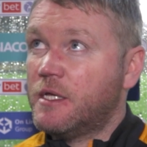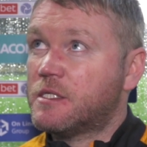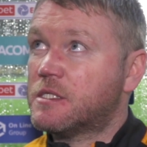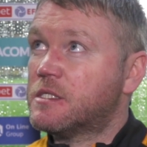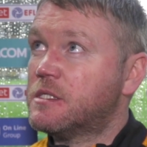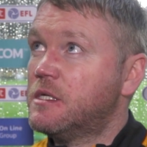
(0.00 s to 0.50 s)

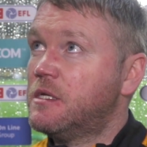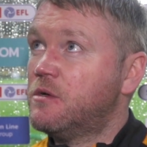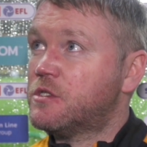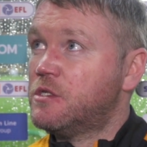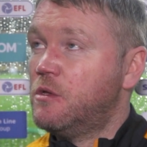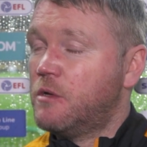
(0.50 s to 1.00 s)
It's
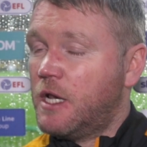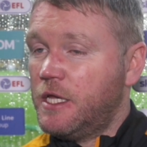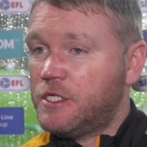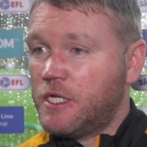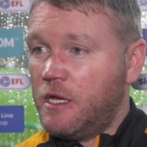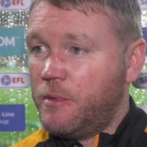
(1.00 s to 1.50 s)
an old
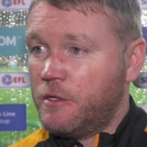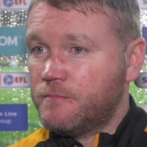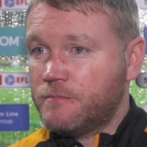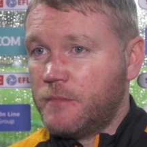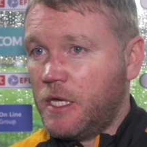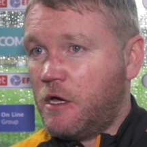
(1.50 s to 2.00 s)
cliche, but
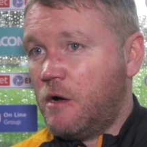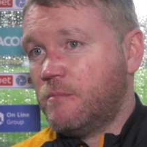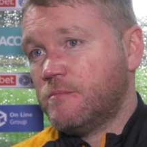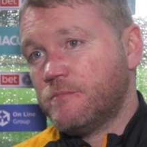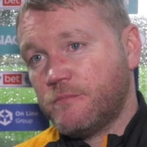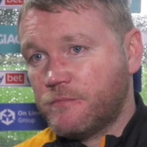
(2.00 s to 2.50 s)
they
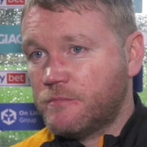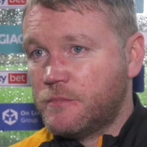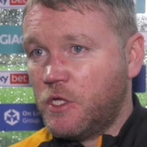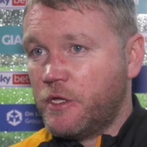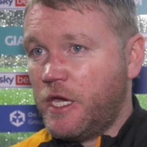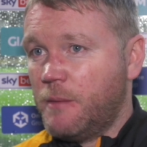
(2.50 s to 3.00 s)
come.
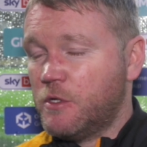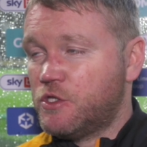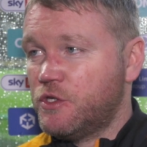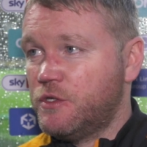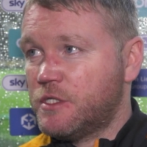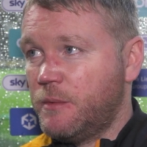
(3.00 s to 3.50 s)
Another game on
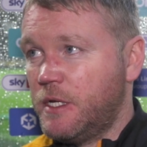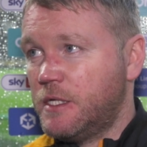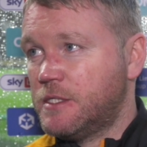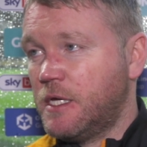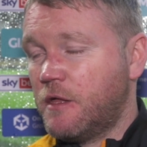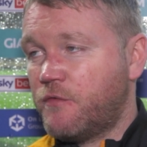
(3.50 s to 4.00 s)
Tuesday, we need
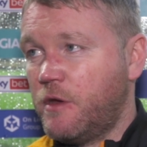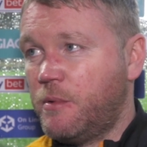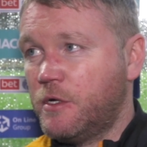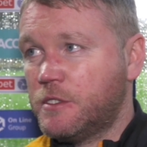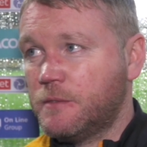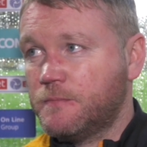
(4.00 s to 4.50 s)
to take the 3 points.